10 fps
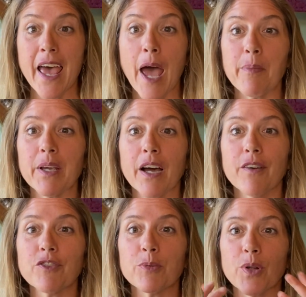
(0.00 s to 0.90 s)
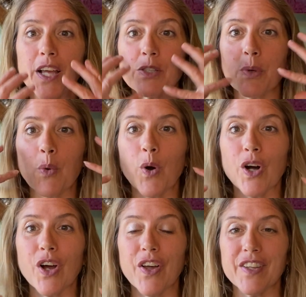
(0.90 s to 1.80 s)
and be comfortable as we
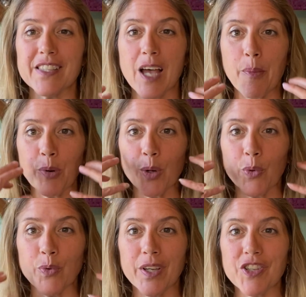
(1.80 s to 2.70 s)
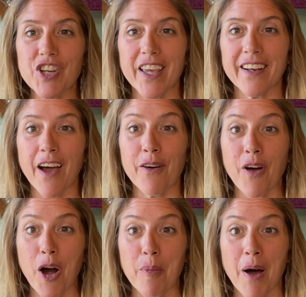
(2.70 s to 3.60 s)
work on this upper region of
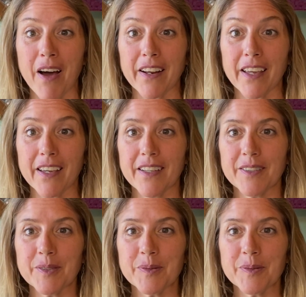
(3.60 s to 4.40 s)
our body.